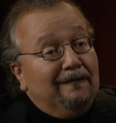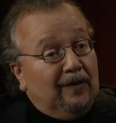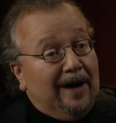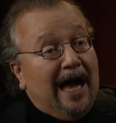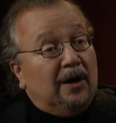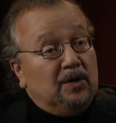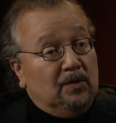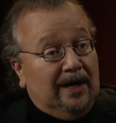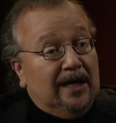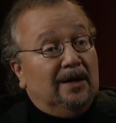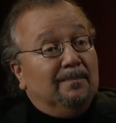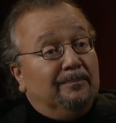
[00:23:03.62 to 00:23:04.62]
for how you
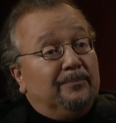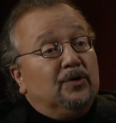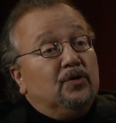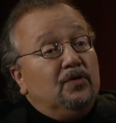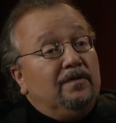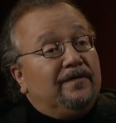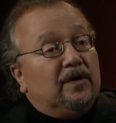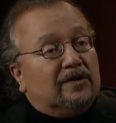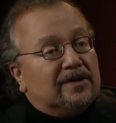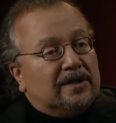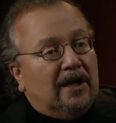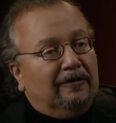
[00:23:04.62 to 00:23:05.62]
can improve
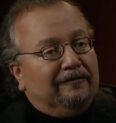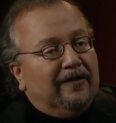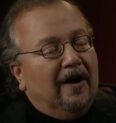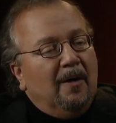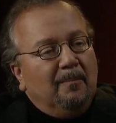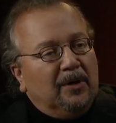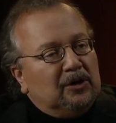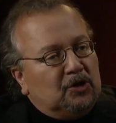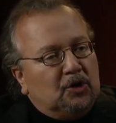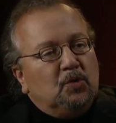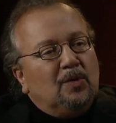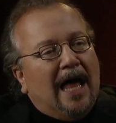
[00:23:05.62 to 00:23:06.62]
yourself, but
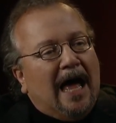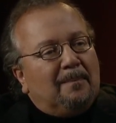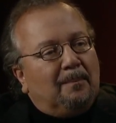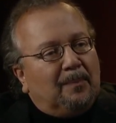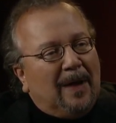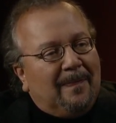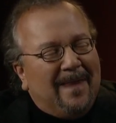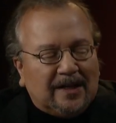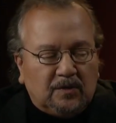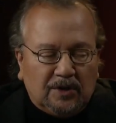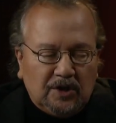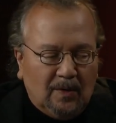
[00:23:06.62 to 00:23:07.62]
do not, and
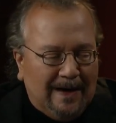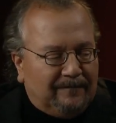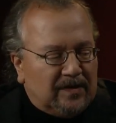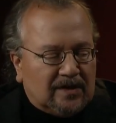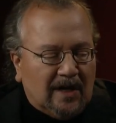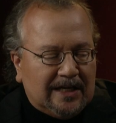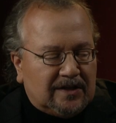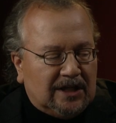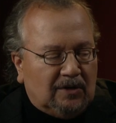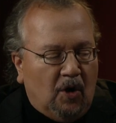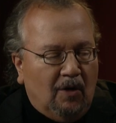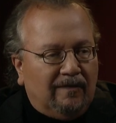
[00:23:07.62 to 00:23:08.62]
that's what you emphasize
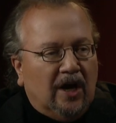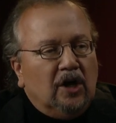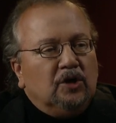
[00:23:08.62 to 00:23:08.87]
here, over,